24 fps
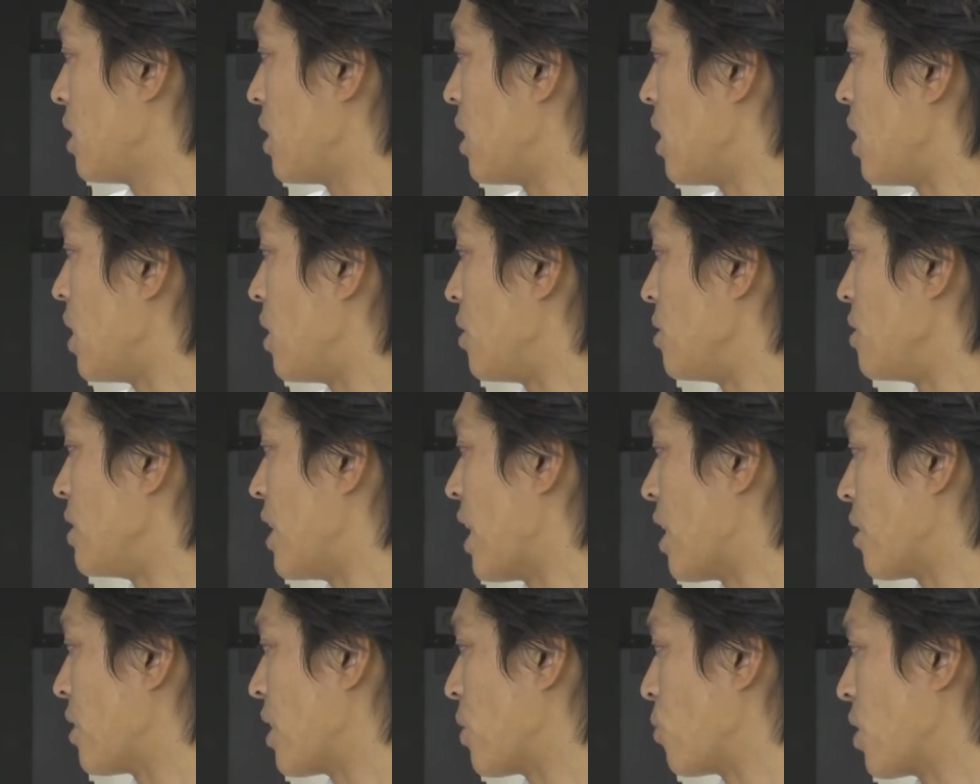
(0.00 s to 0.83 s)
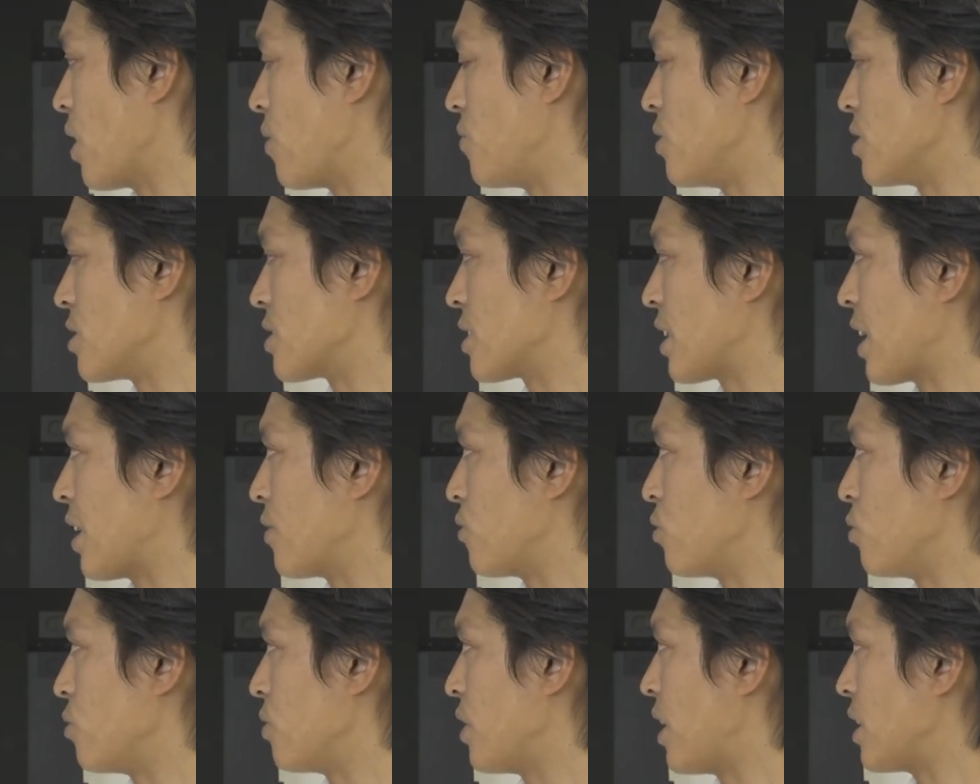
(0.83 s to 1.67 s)
And now that we have this
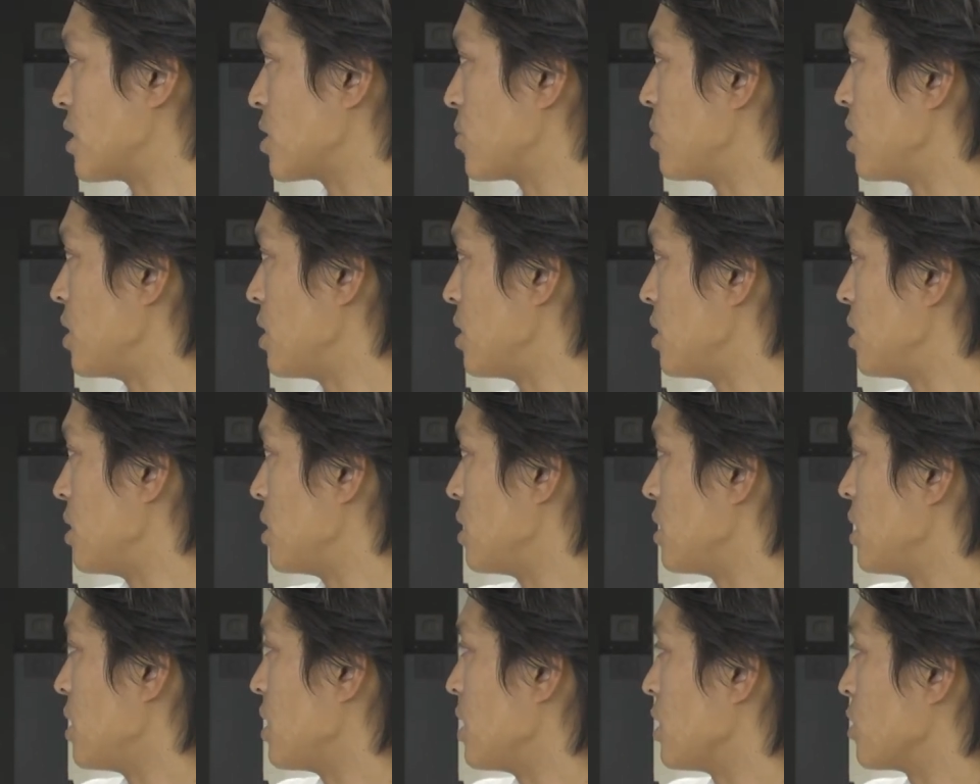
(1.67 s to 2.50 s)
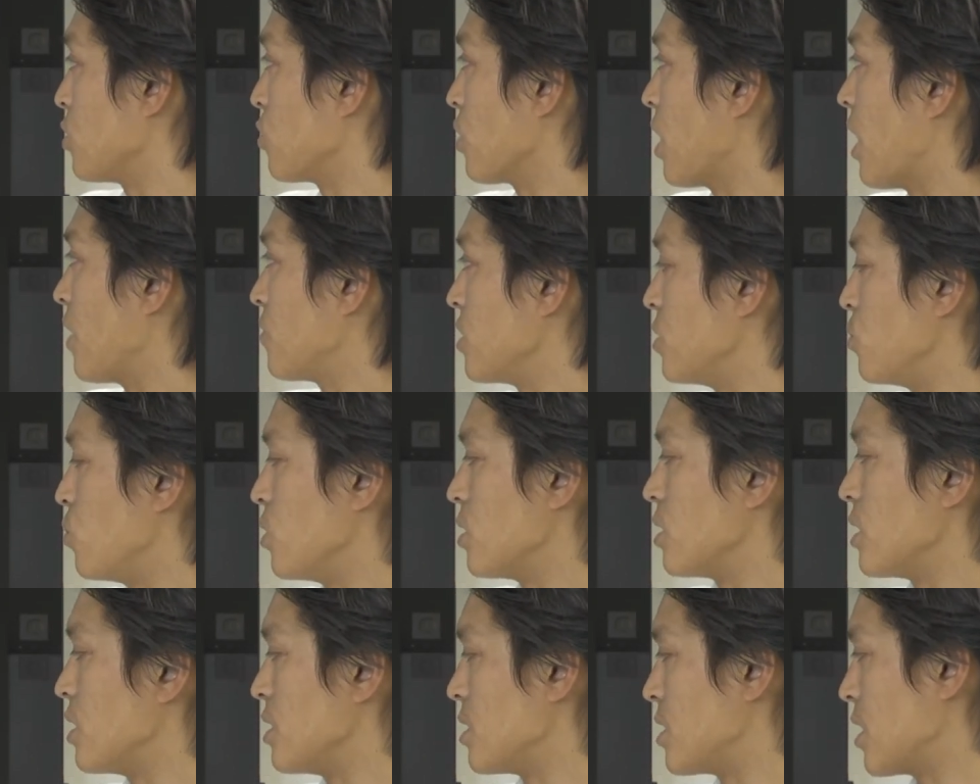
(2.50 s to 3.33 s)
scaffold that's been engrafted
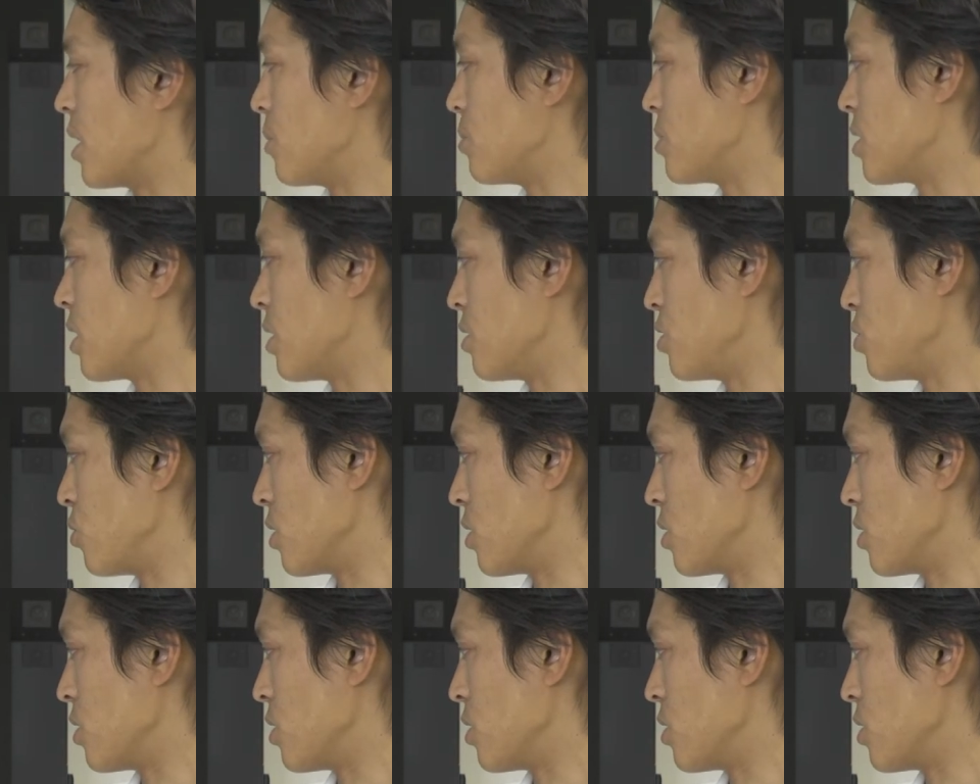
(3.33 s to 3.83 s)
with these stem cells,